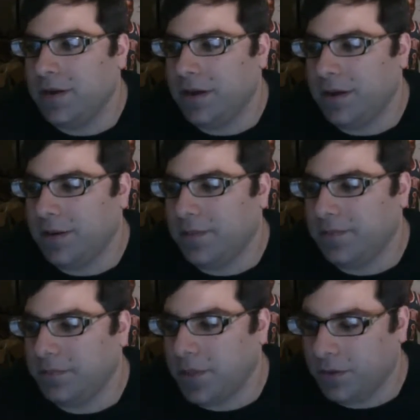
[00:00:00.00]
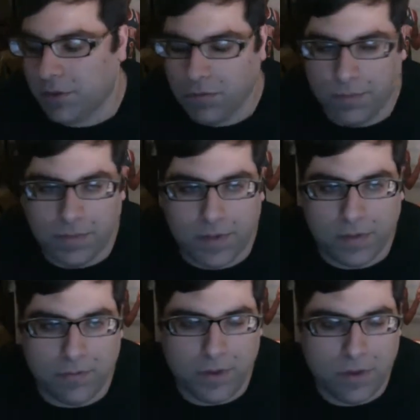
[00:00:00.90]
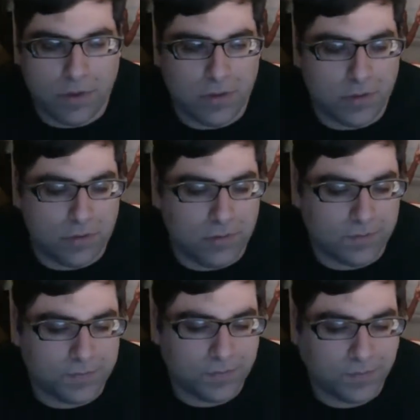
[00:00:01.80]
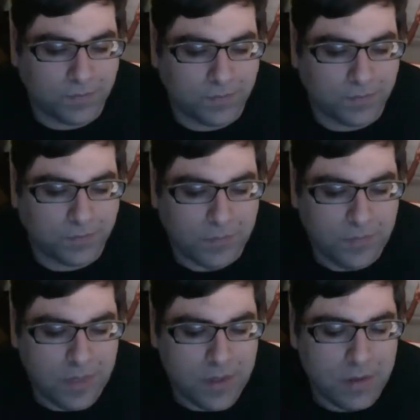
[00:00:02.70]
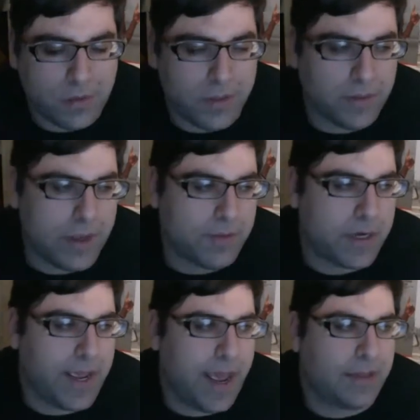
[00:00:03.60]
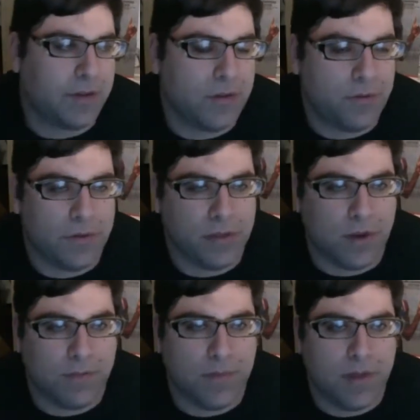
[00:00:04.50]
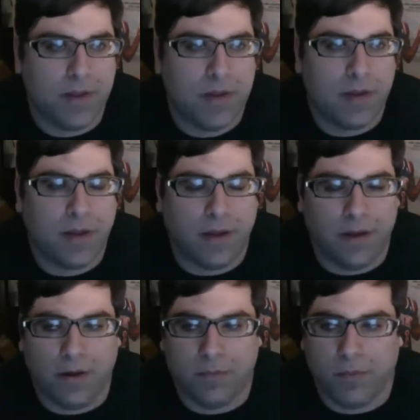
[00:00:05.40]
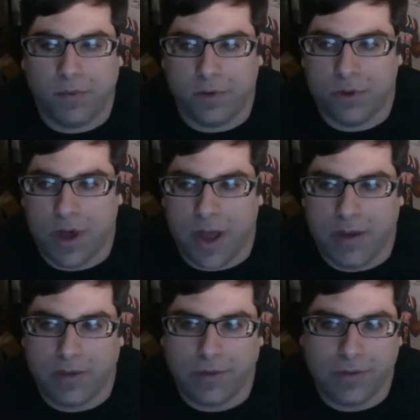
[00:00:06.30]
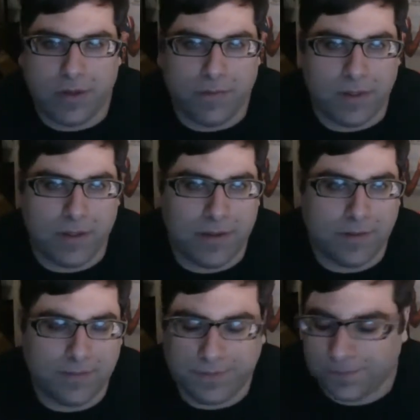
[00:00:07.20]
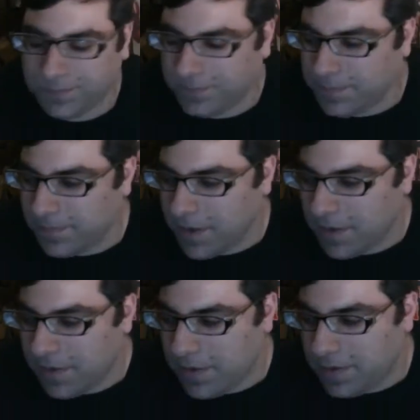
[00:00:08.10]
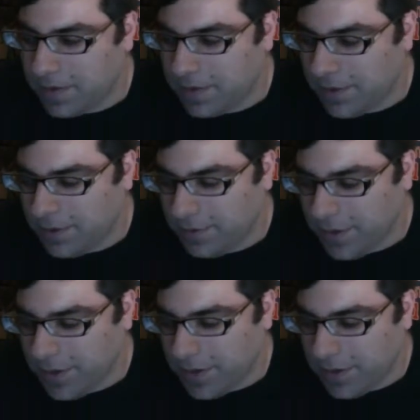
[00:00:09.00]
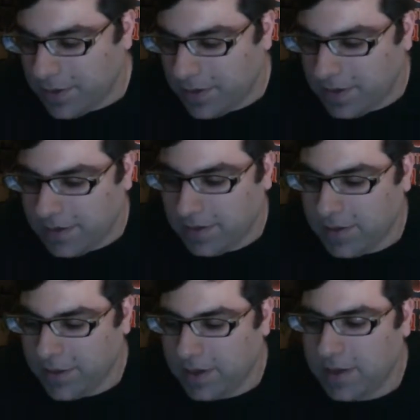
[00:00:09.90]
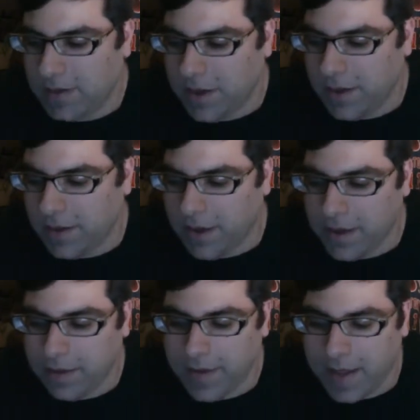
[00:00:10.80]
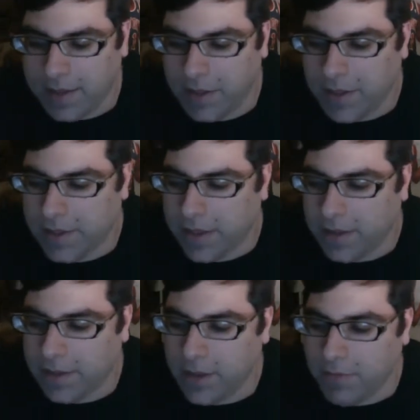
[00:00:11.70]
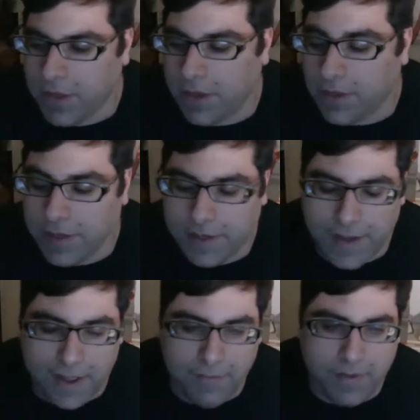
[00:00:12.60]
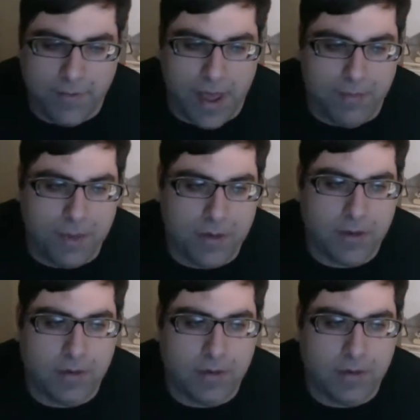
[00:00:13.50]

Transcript: you know, Trump administration too. So they claim that it had to do with some unborn child or something, you know. Not to say that something couldn't have happened.